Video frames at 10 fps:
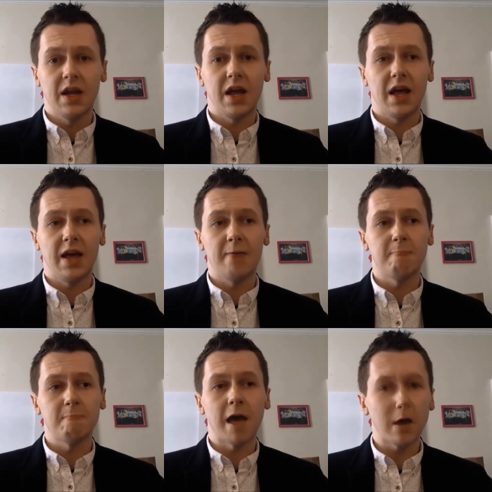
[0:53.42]
um,
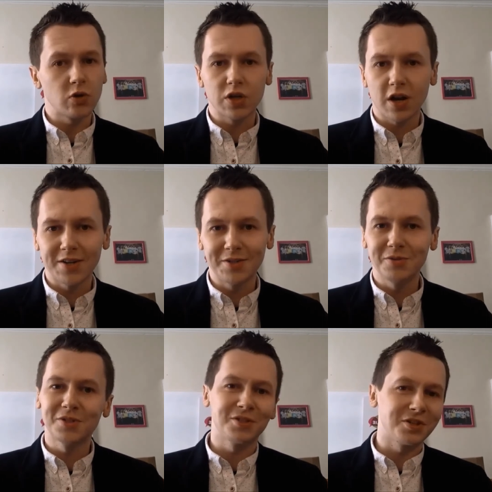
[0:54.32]
how should I do
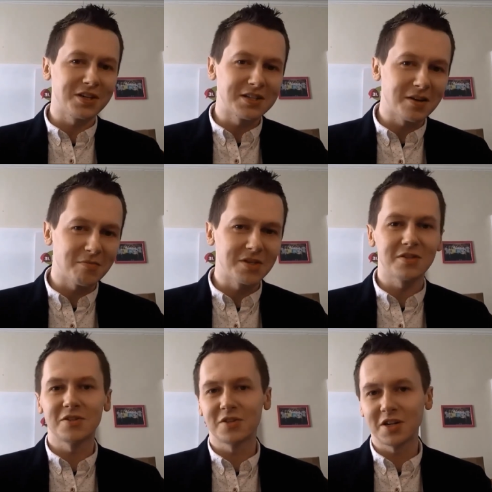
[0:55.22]
it? Should I tell my
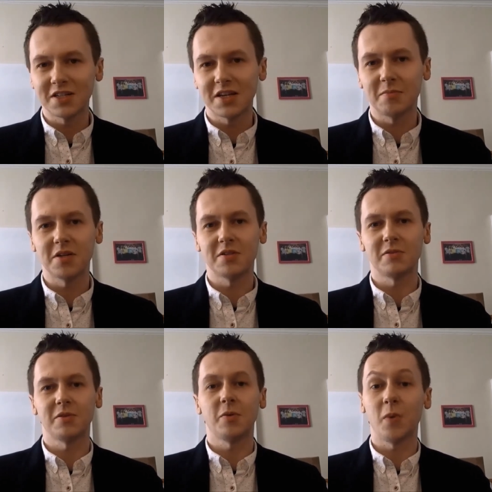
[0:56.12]
son? Should I tell my
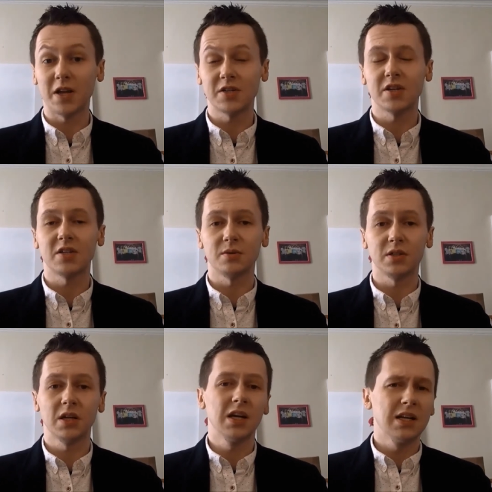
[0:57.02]
daughter? When should I do
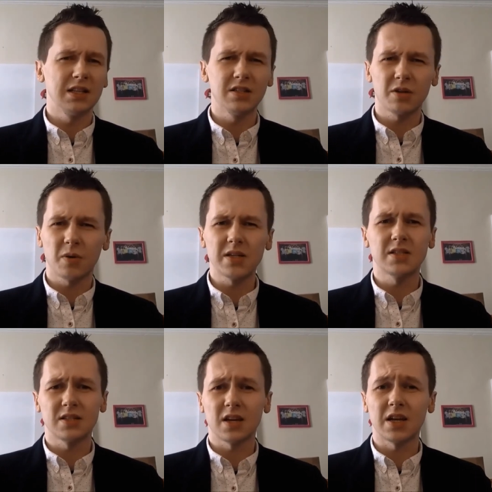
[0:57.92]
it? These are
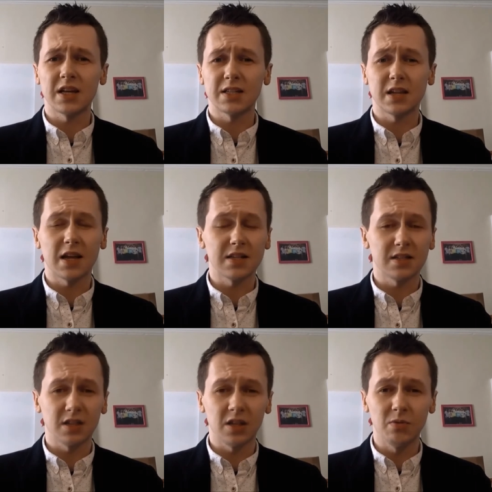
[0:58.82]
questions that I get
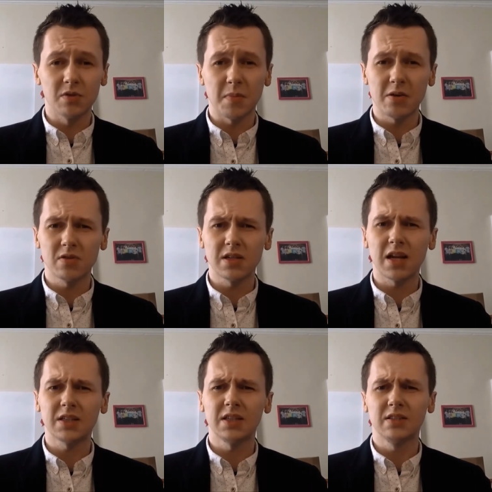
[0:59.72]
asked a huge amount. It
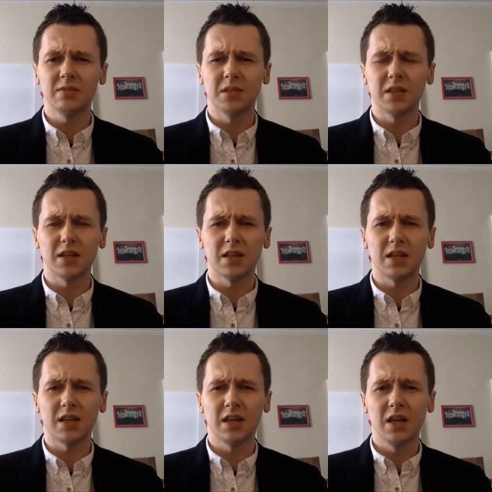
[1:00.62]
actually is something that I
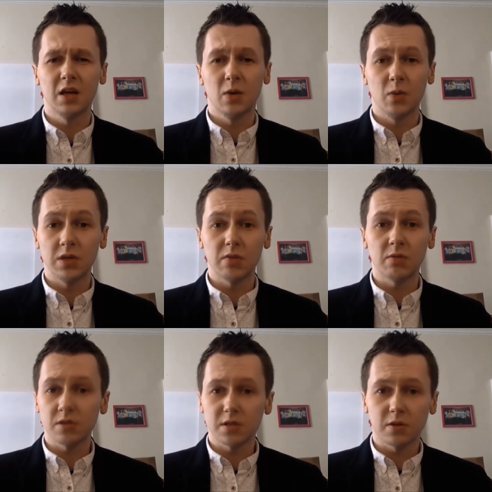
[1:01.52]
think we don't
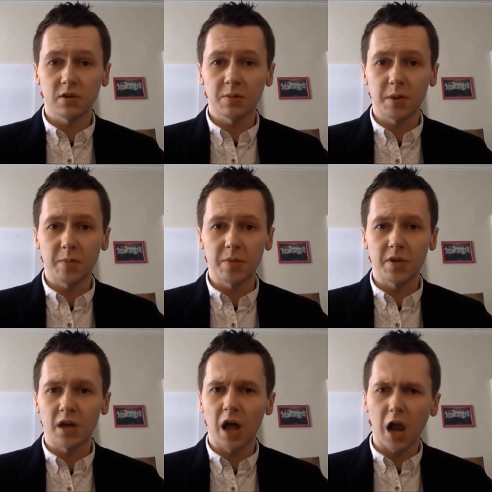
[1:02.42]
always talk about,
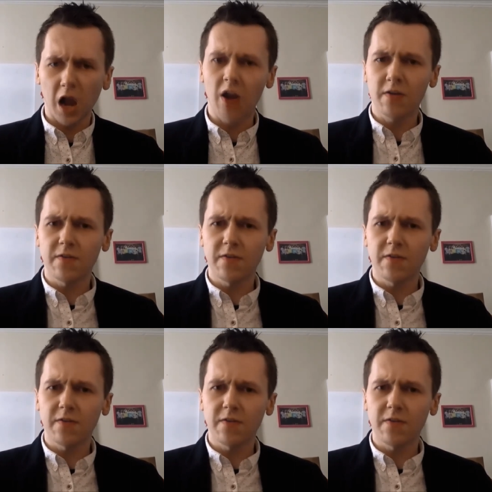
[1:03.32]
but a lot of